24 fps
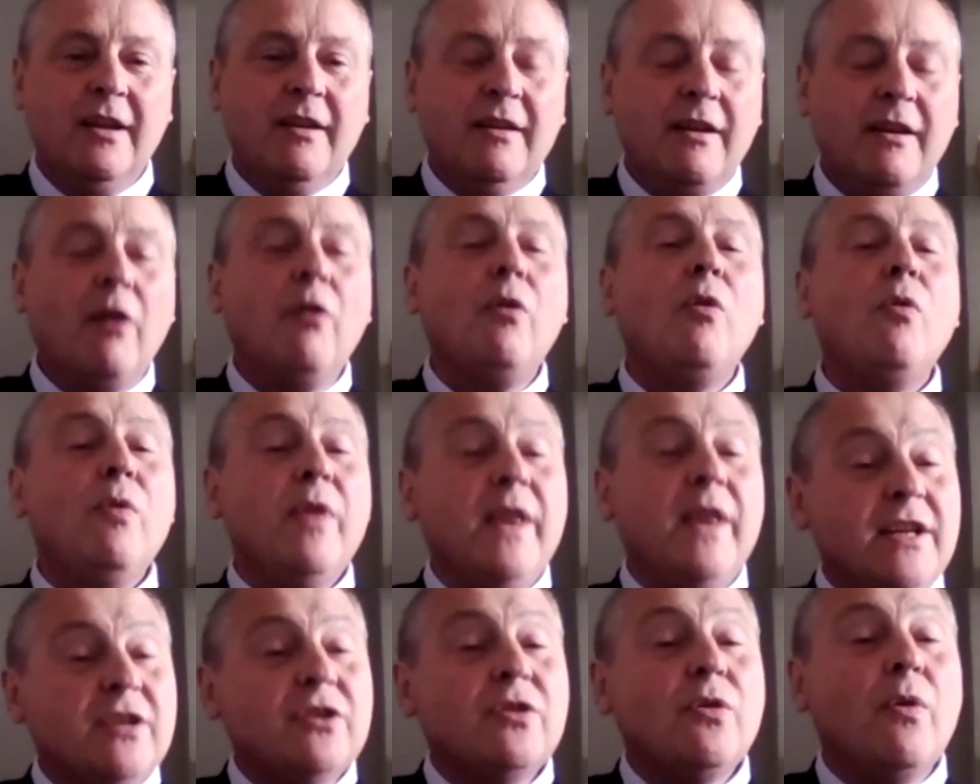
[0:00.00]
All
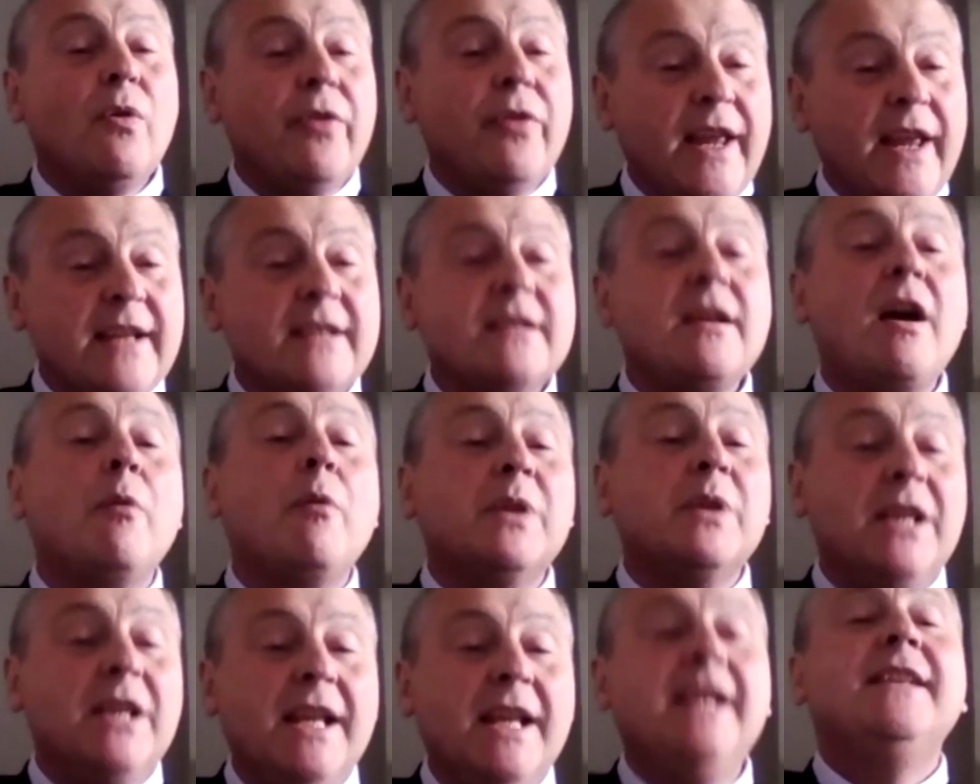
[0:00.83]
these sort of things I
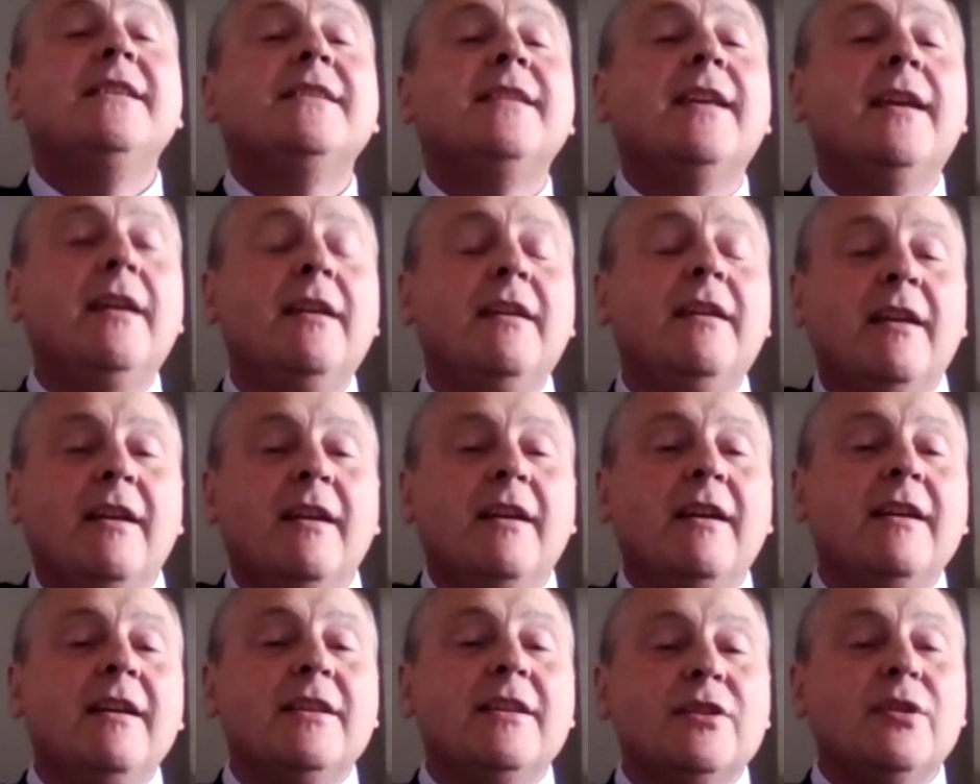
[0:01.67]
would need to
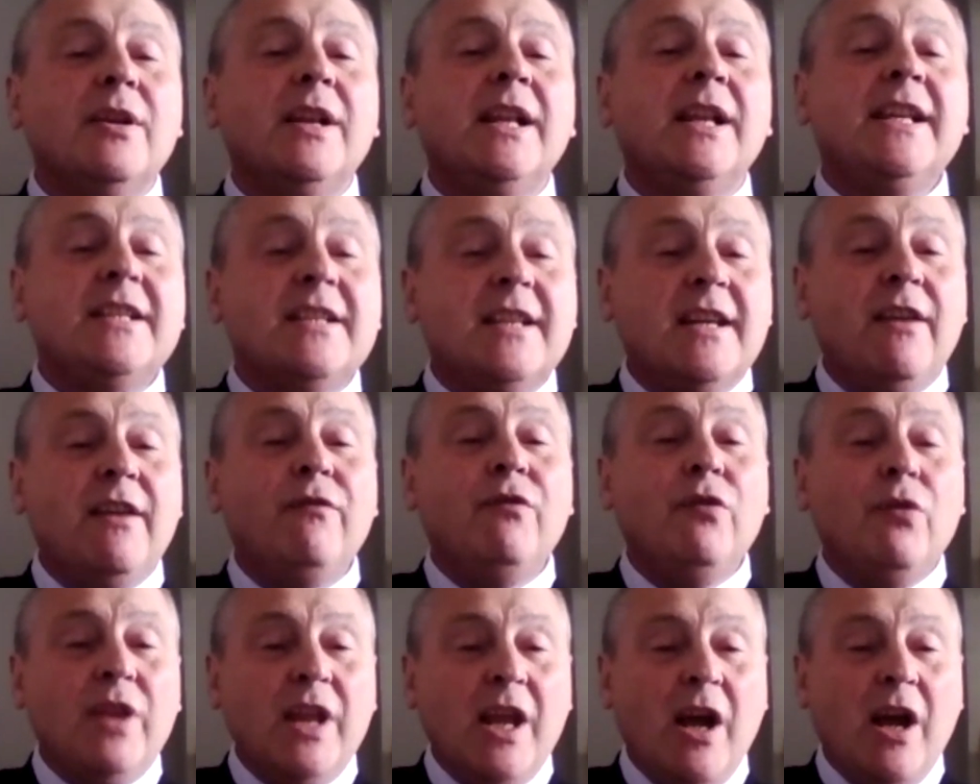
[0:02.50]
at least give
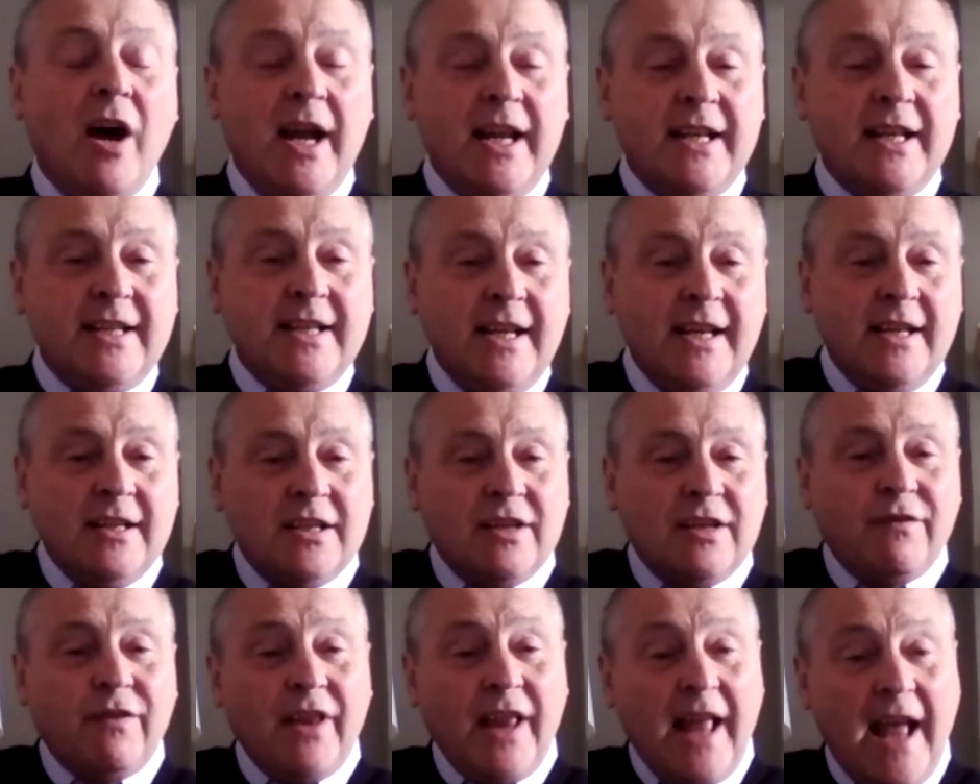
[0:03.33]
you the
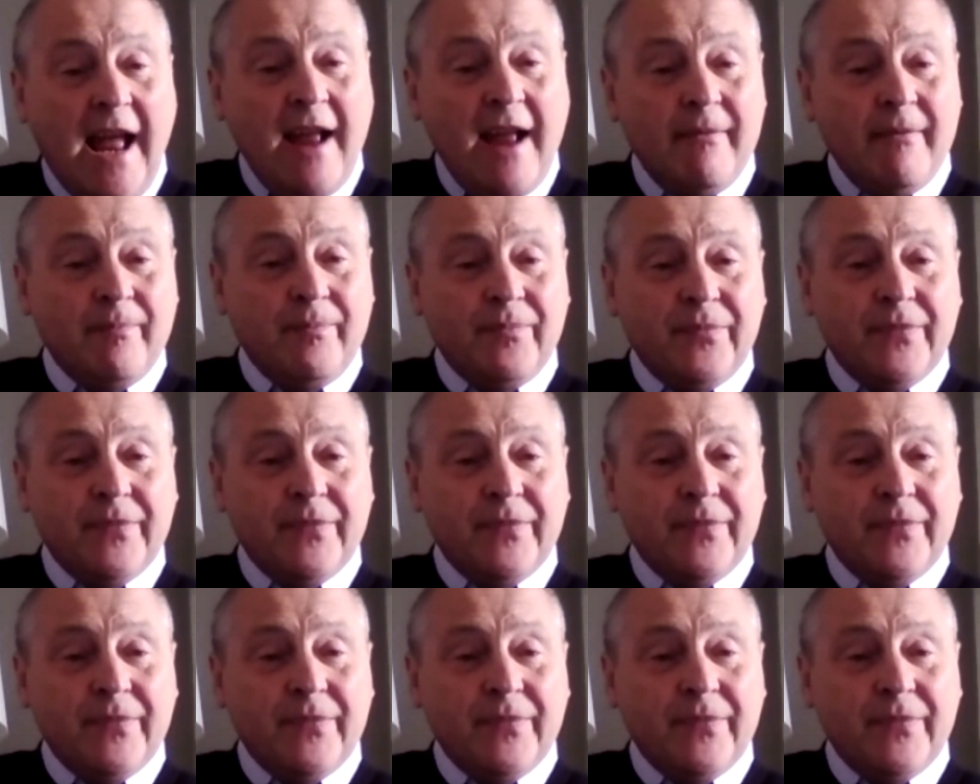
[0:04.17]
ideas for that.